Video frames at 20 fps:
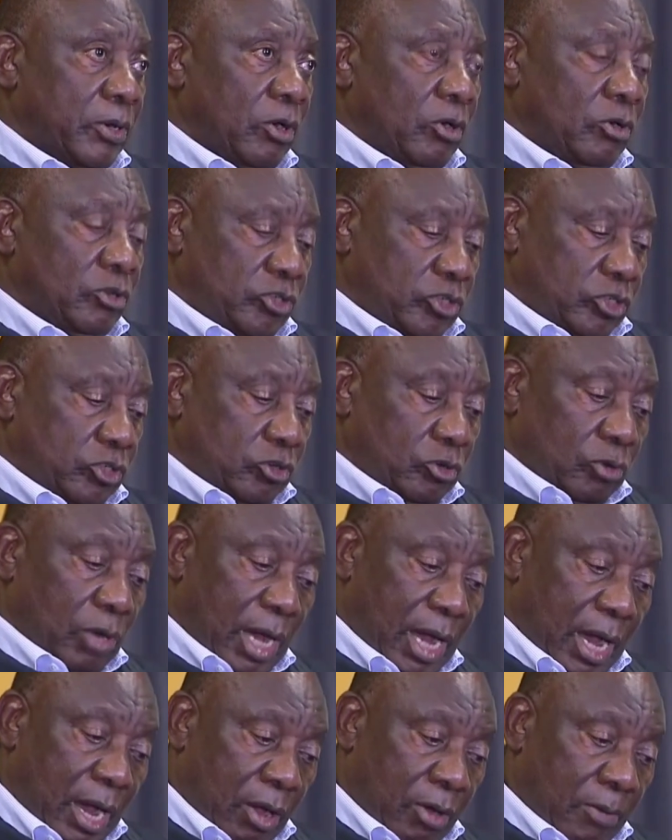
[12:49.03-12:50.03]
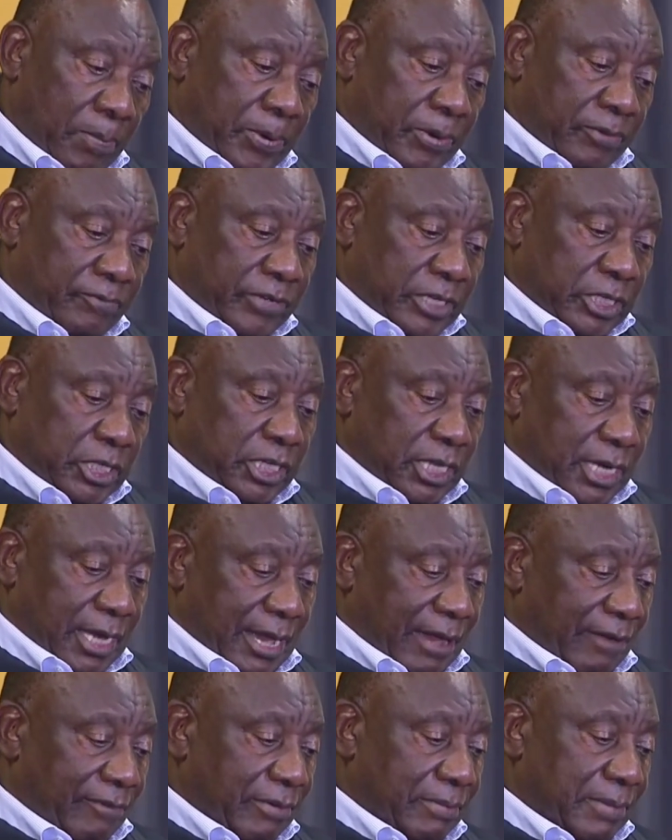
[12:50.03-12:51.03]
Our approach to how
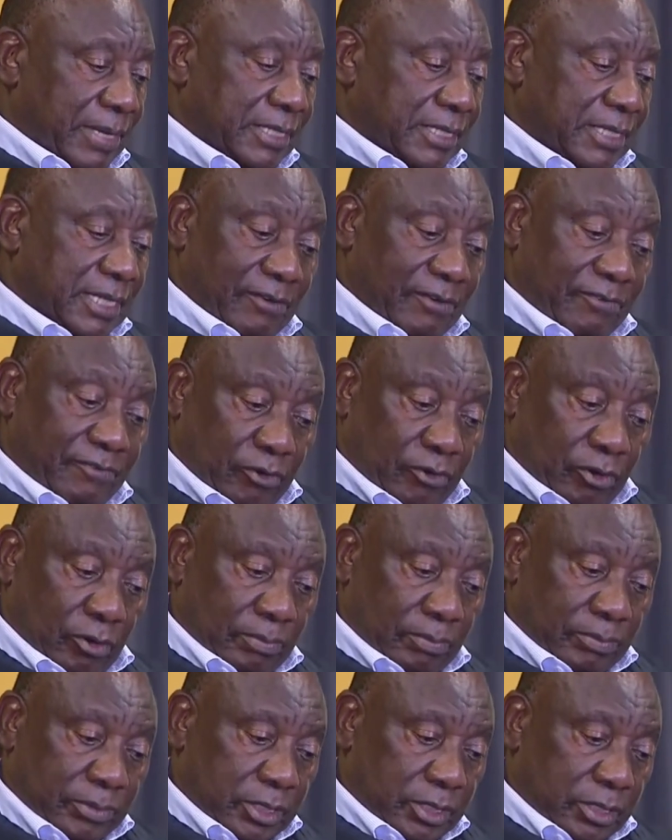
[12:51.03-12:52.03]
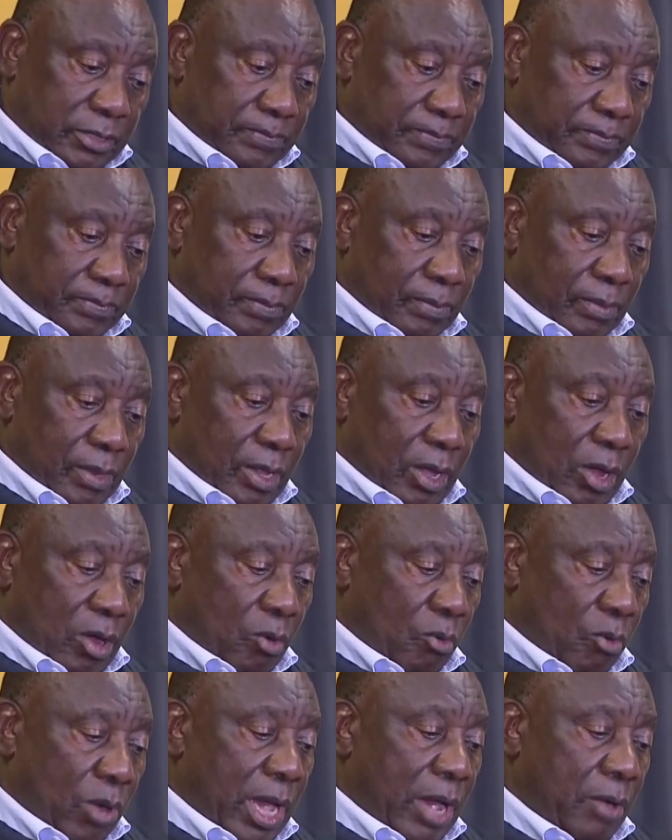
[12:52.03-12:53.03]
provincial governments are formed,
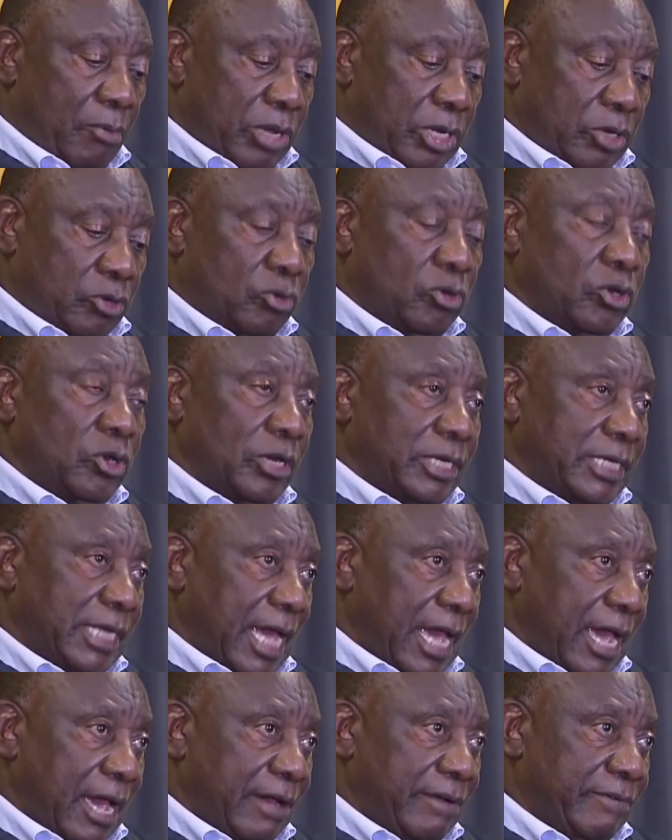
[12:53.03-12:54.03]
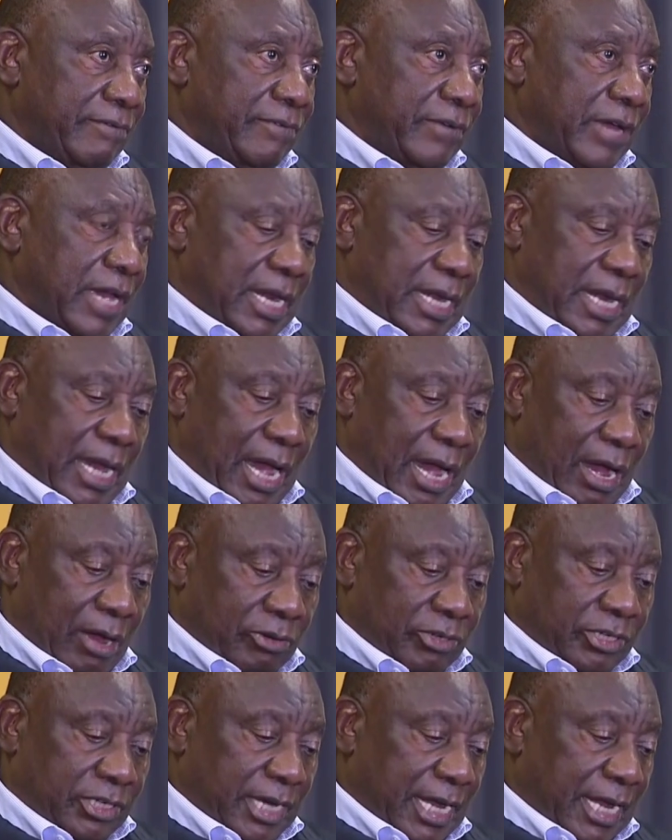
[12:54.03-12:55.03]
where we do not have
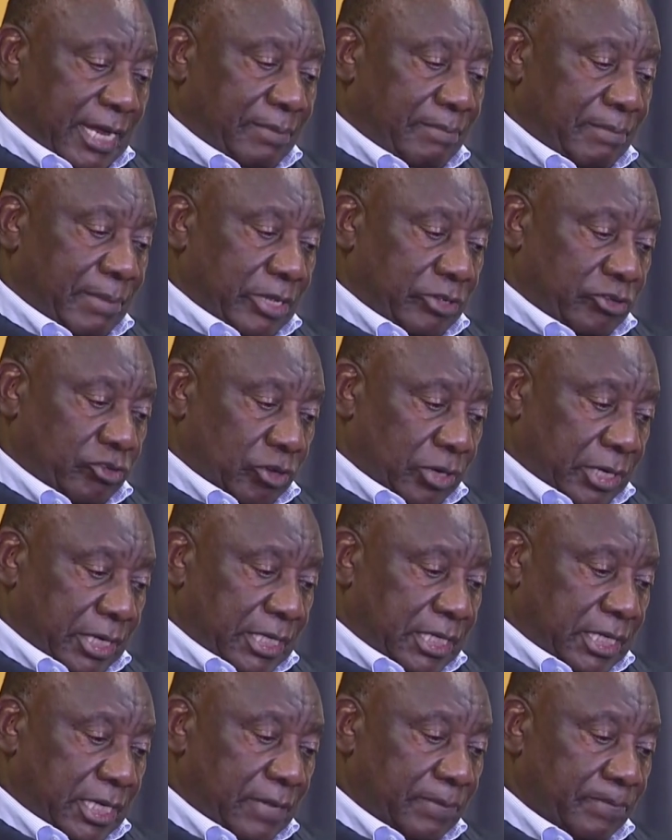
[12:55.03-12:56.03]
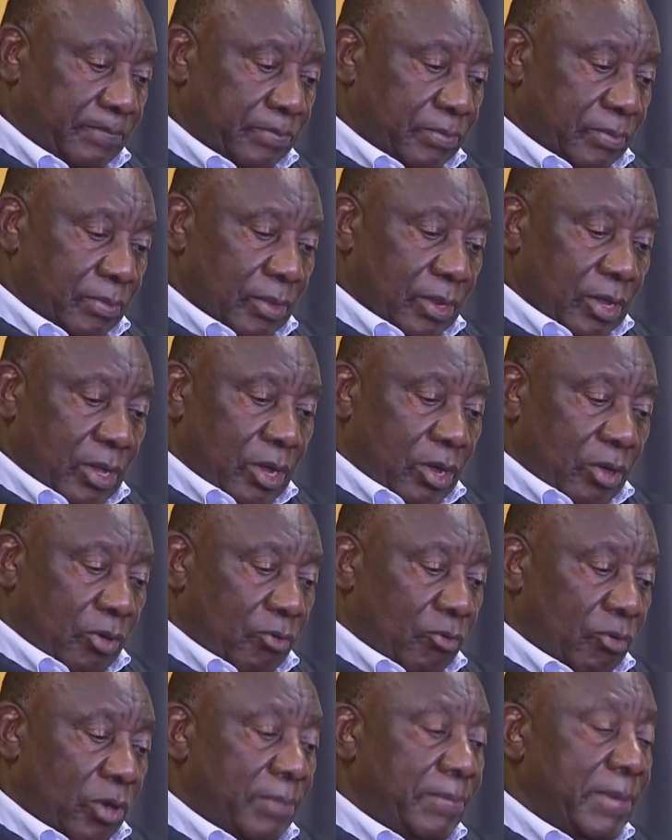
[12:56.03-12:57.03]
an outright majority,
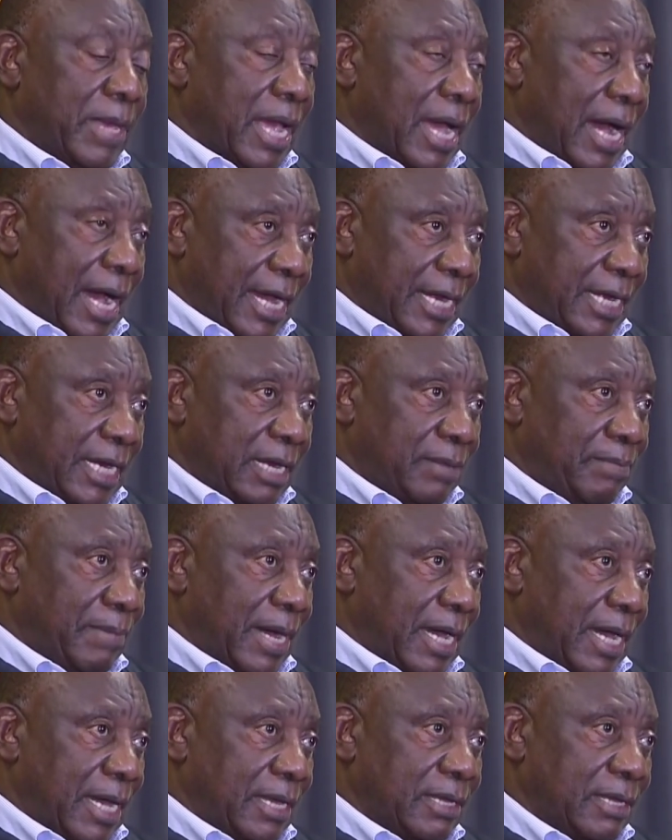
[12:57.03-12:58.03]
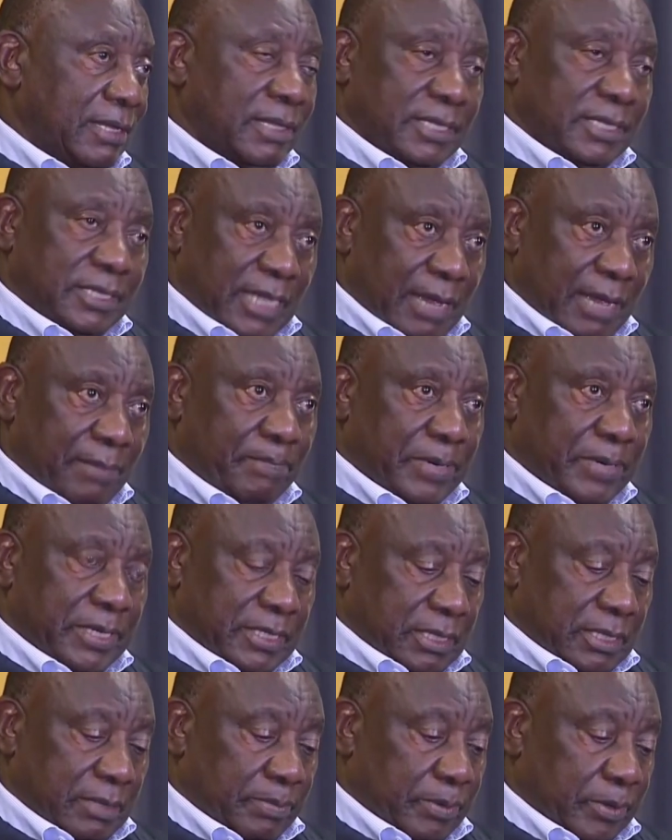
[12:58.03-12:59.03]
will be guided by
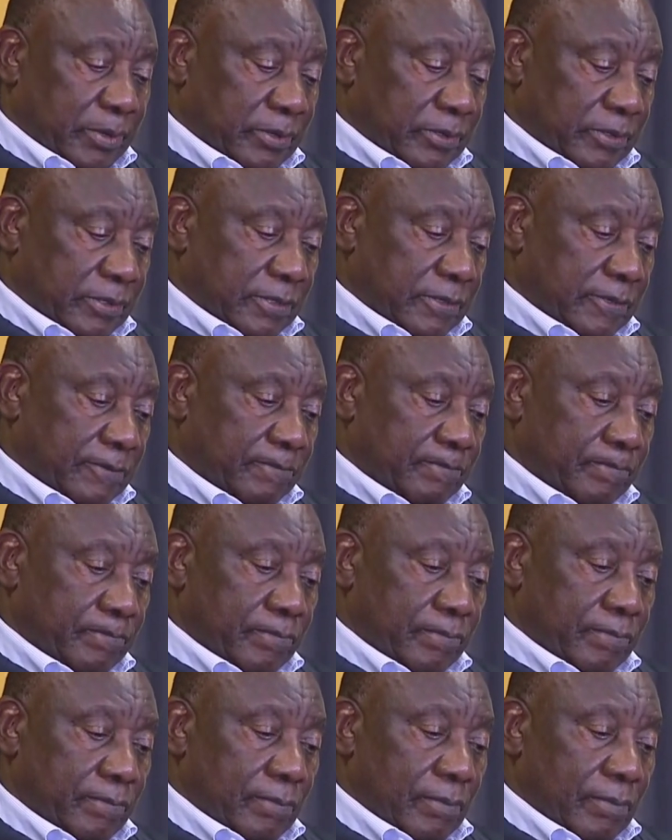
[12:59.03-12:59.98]
the same principle.